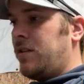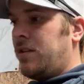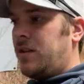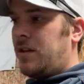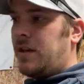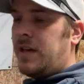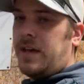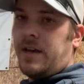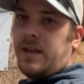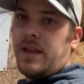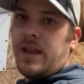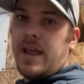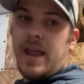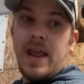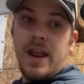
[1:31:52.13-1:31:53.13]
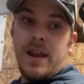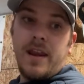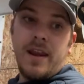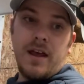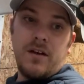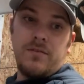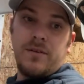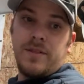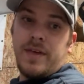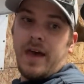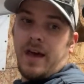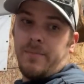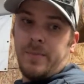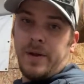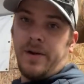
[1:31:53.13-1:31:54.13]
And not only
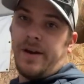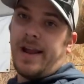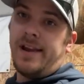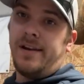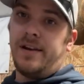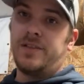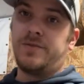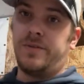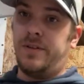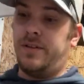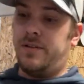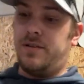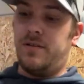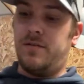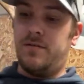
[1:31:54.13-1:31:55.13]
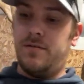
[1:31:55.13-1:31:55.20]
that, but your editing's really good.